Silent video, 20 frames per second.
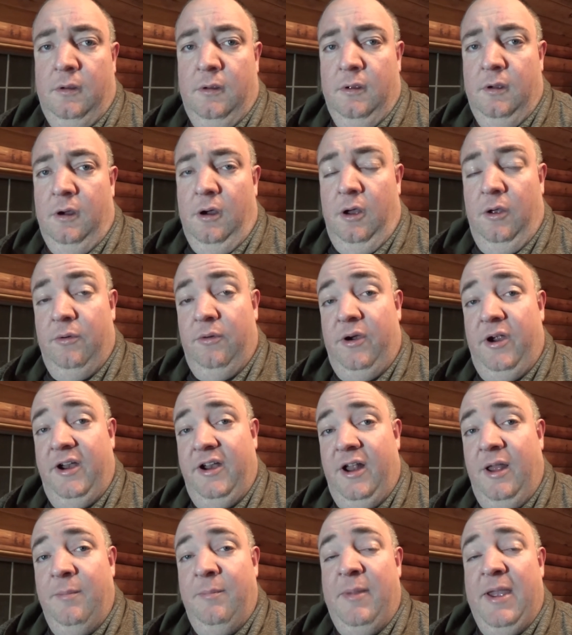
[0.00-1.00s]
Alright,
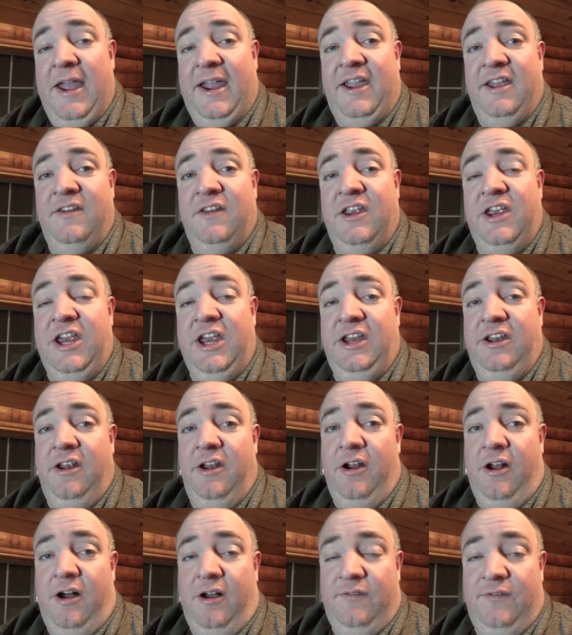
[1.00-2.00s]
I'm back in the
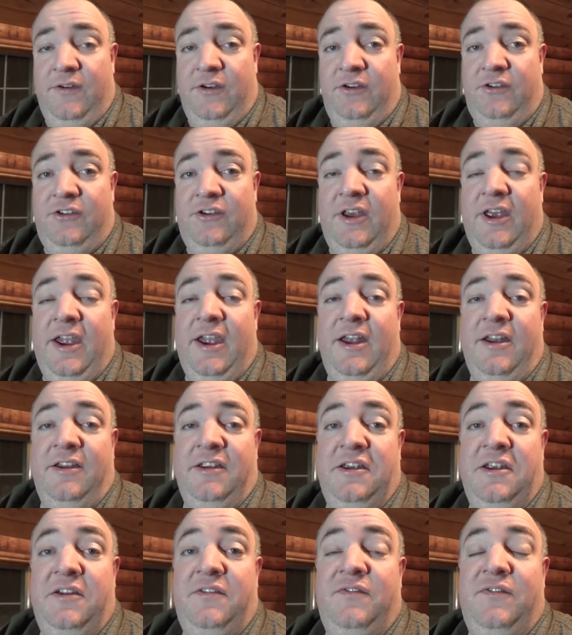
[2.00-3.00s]
heated office and
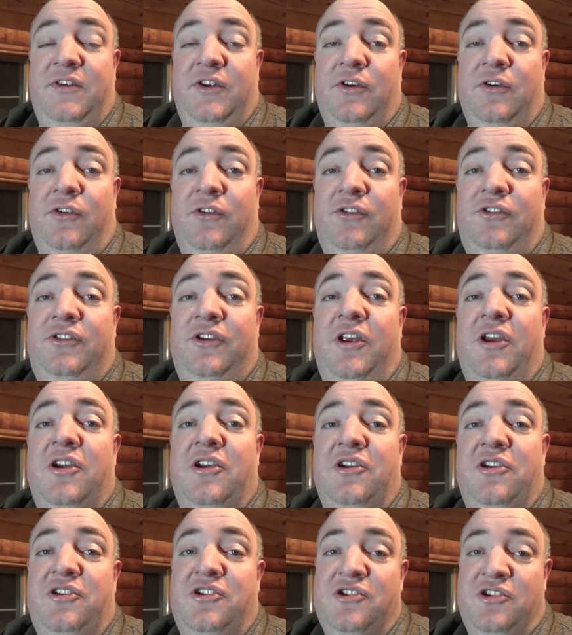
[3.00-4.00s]
it feels
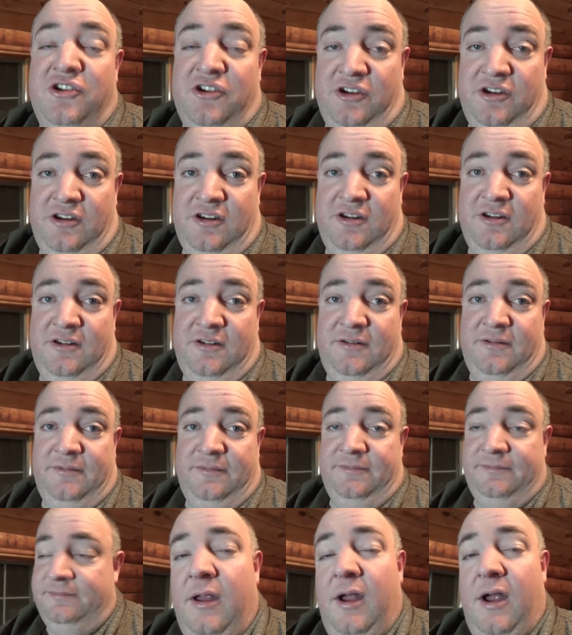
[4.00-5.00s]
good.
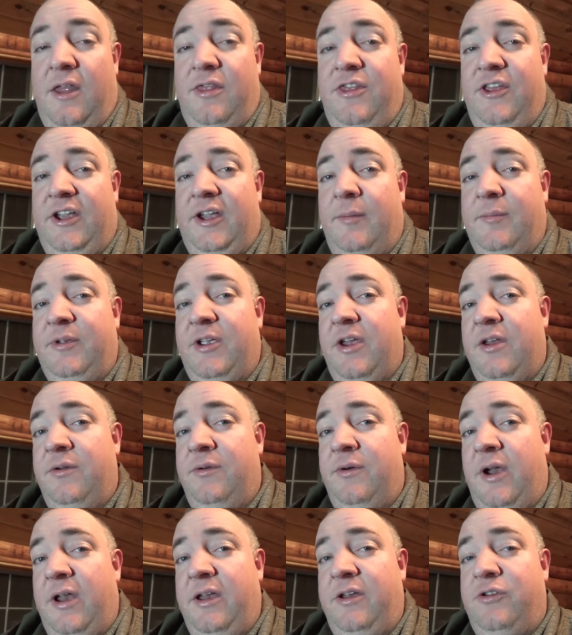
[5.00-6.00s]
I think I'm getting
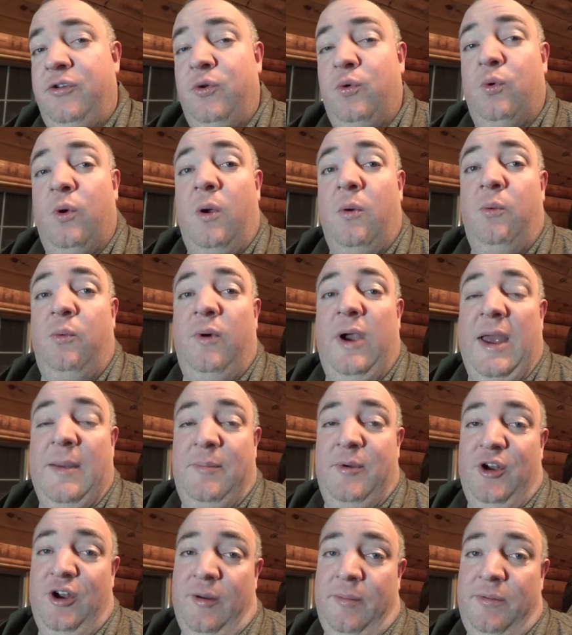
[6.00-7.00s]
ready to
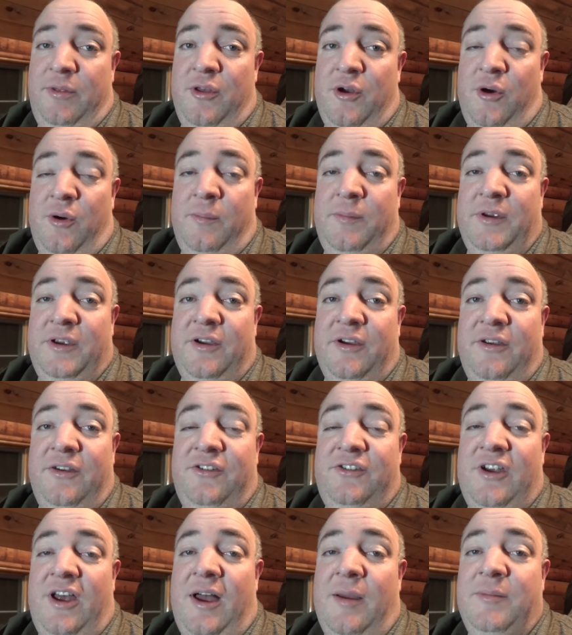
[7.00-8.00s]
wrap it up though,
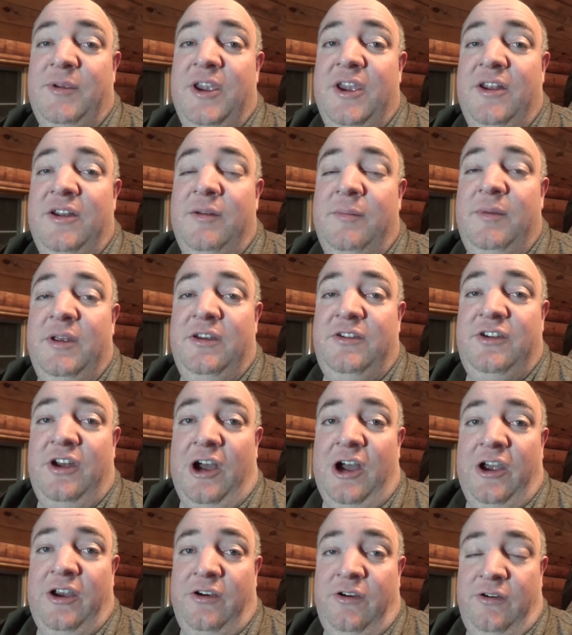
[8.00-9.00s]
because I'm getting a bit
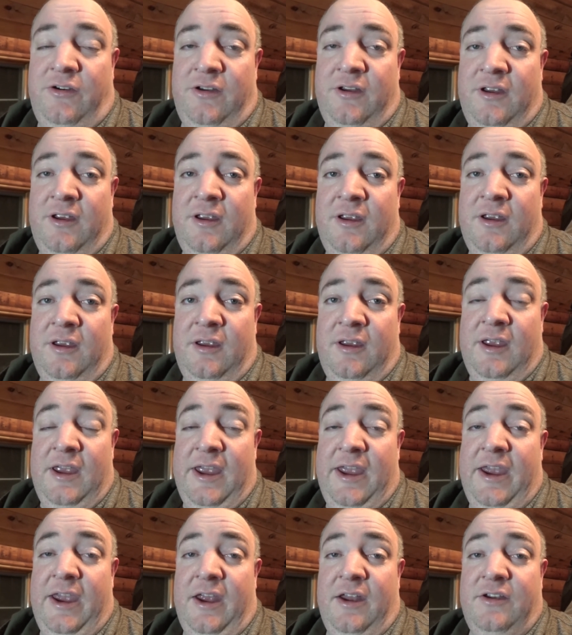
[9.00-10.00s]
tired
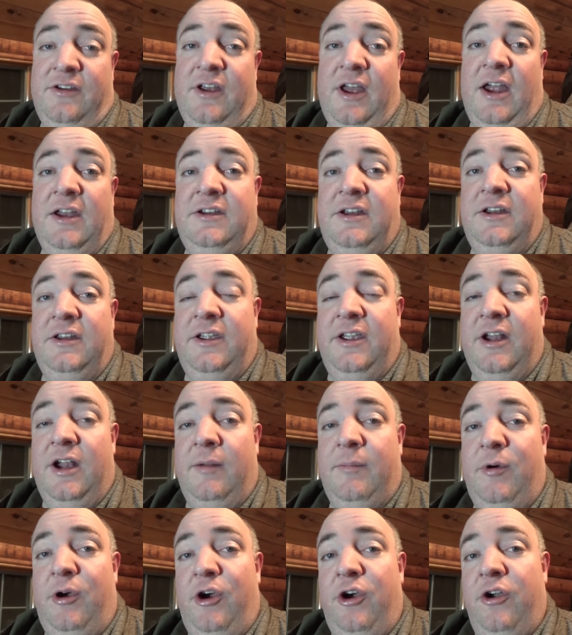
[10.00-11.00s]
and I need to get
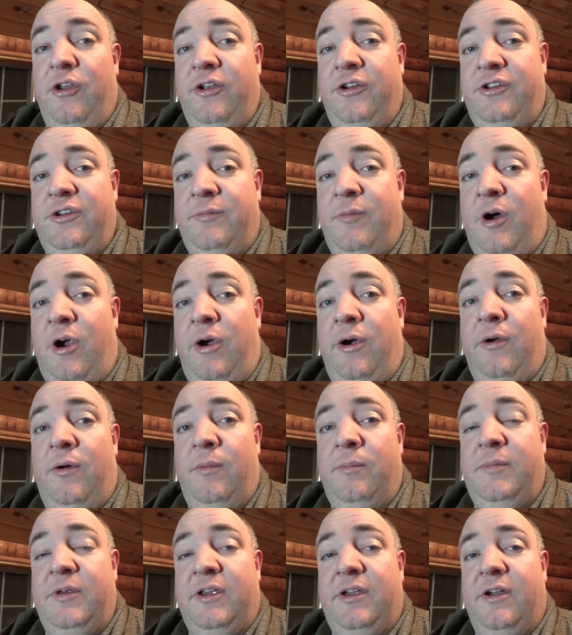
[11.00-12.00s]
up early
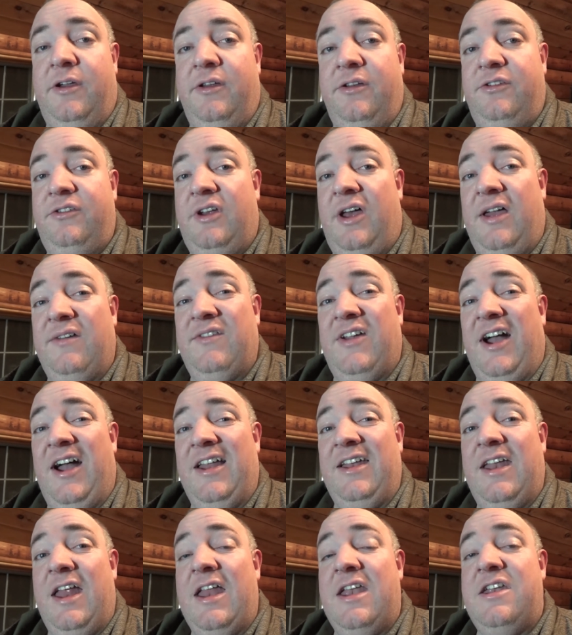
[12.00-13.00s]
tomorrow because I've
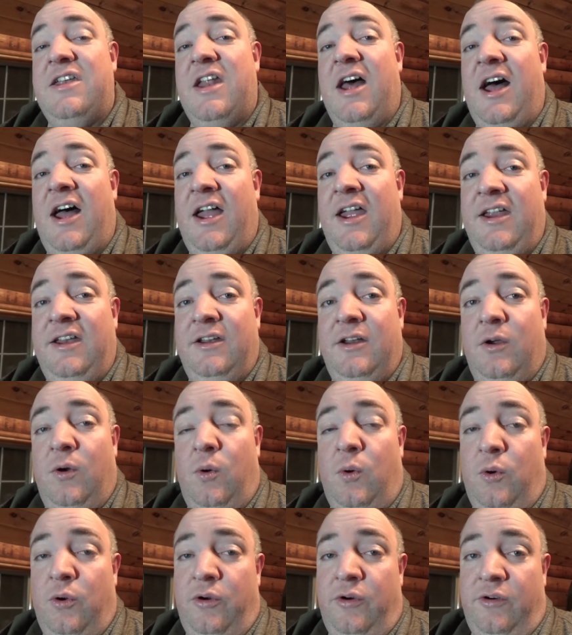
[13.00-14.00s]
got 9
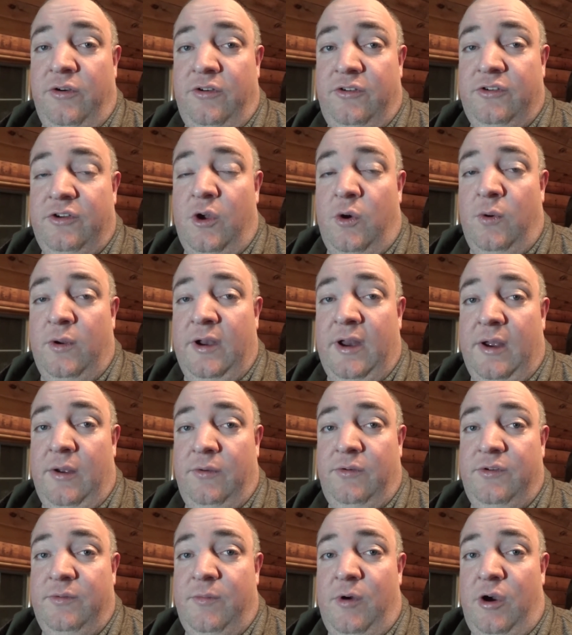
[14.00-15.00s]
orders going
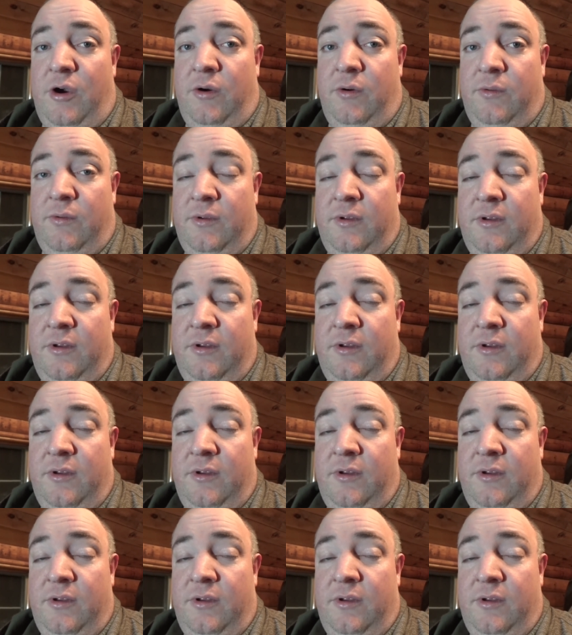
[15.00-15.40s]
out tomorrow.